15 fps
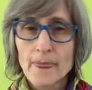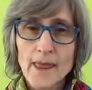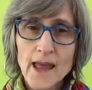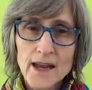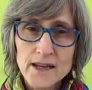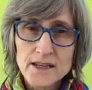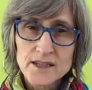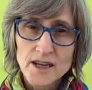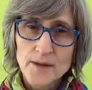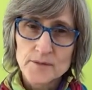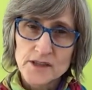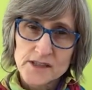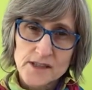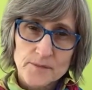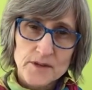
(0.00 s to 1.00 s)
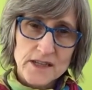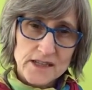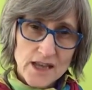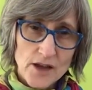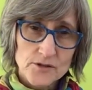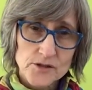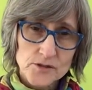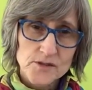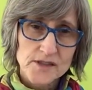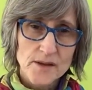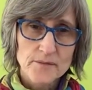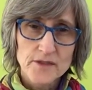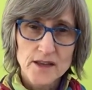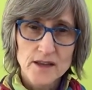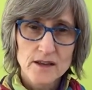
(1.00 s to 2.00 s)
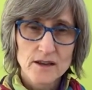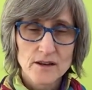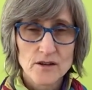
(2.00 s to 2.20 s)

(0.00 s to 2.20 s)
anytime that somebody tells you something,